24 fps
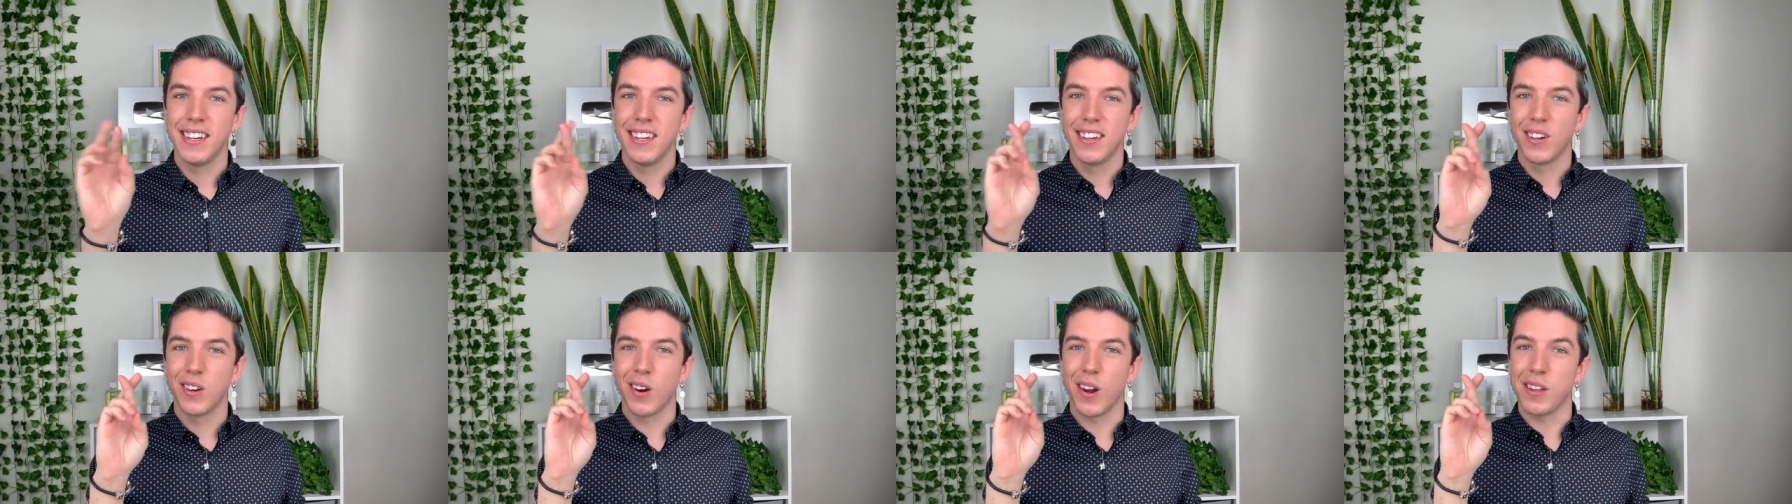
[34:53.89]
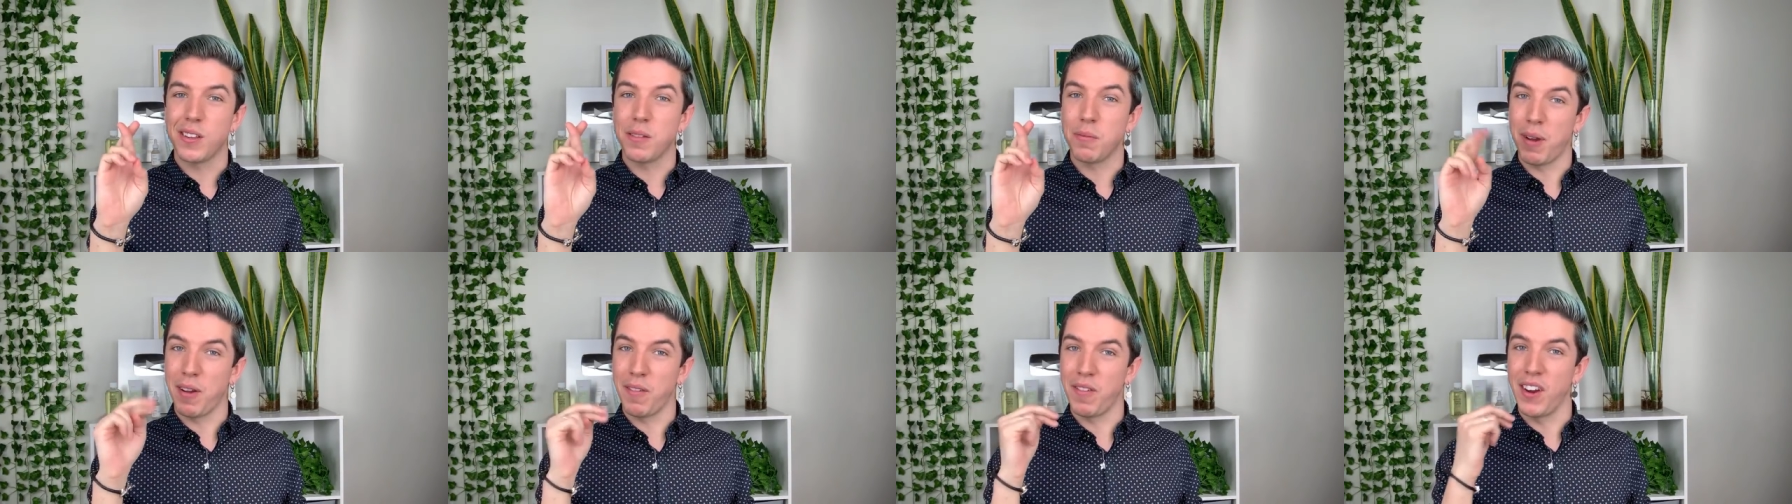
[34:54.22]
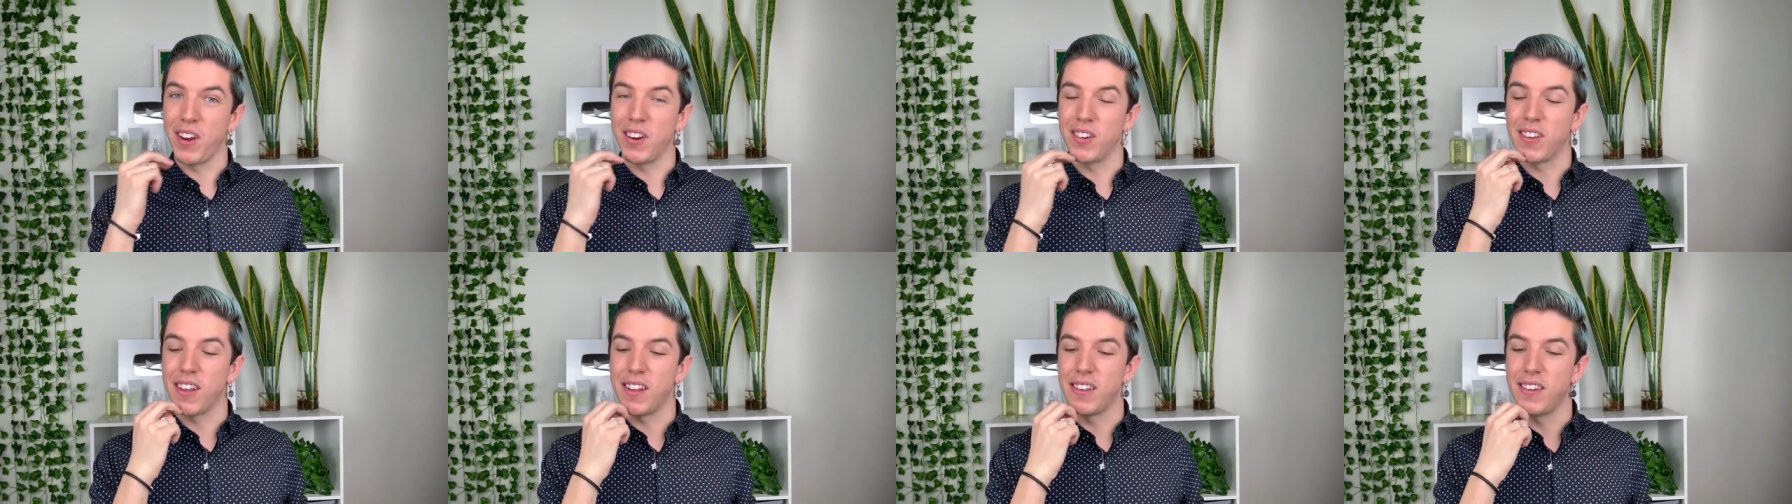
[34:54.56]
Crossing my
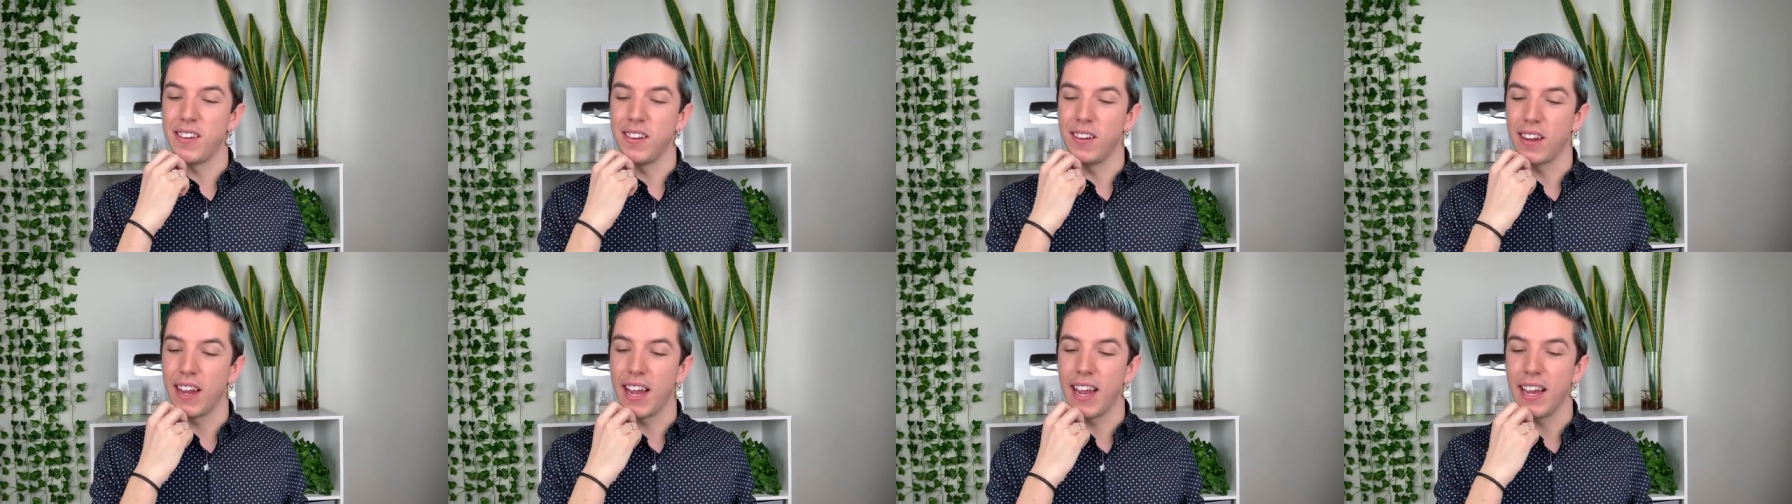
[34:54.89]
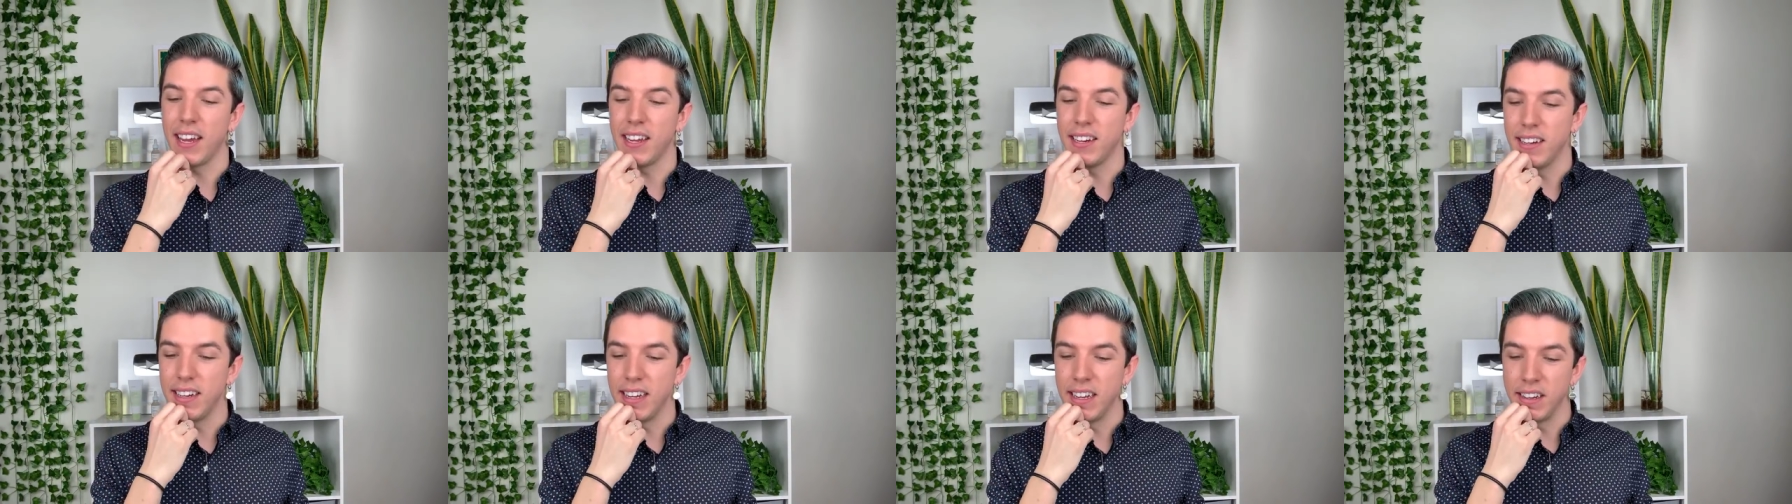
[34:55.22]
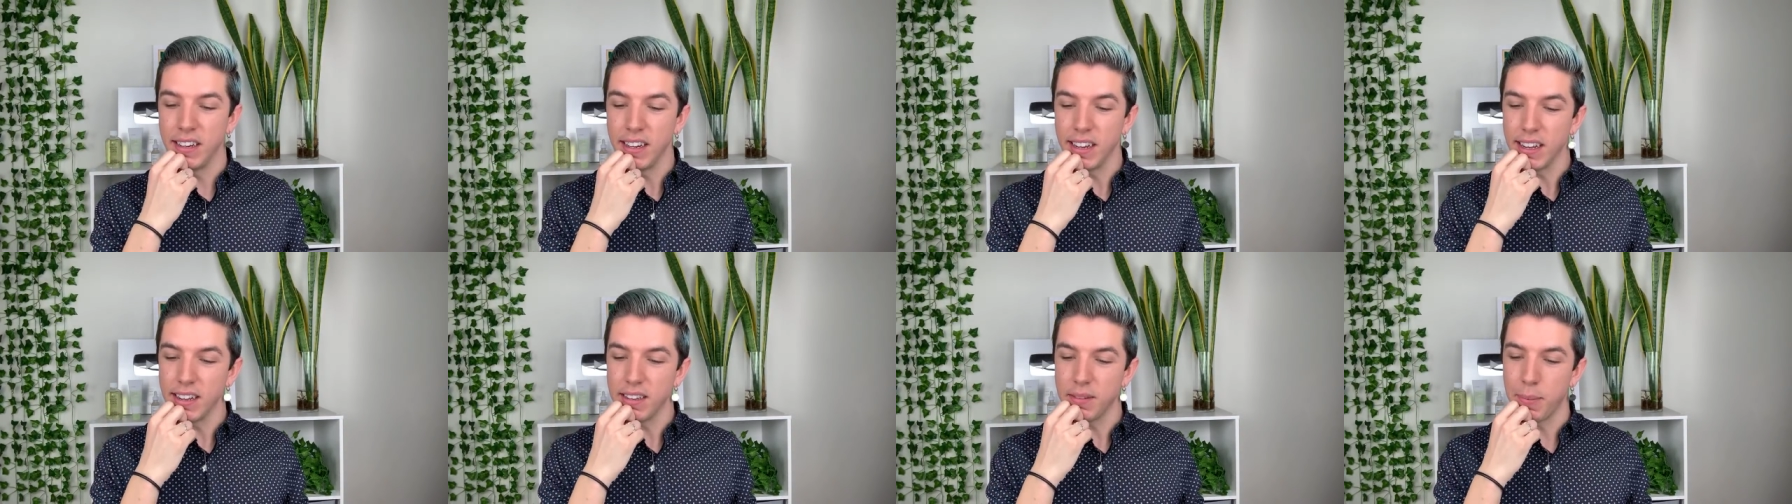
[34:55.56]
fingers, I still can.
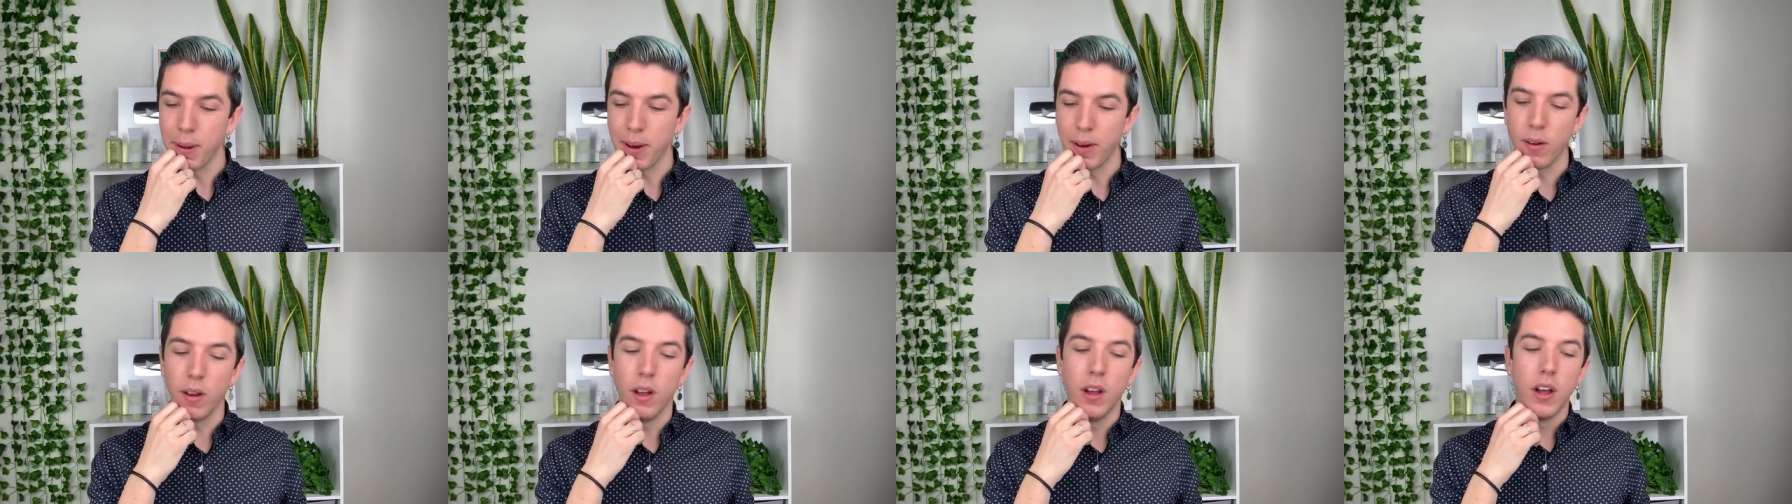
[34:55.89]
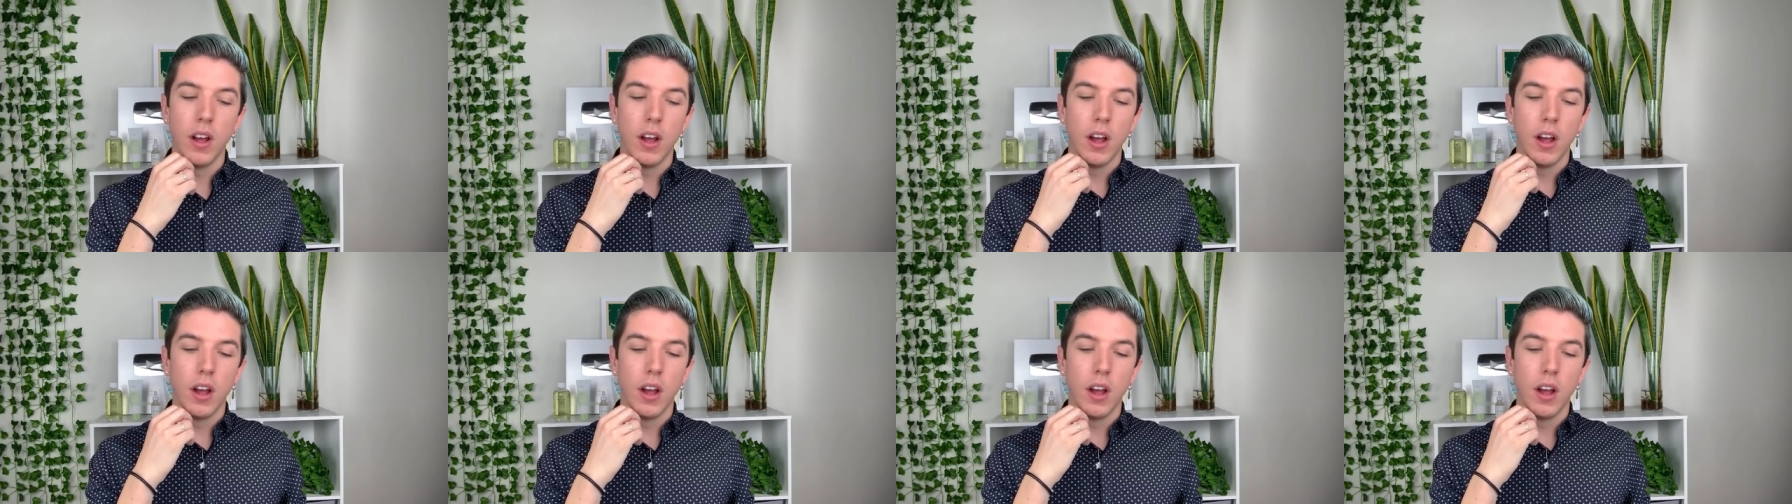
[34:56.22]
India has been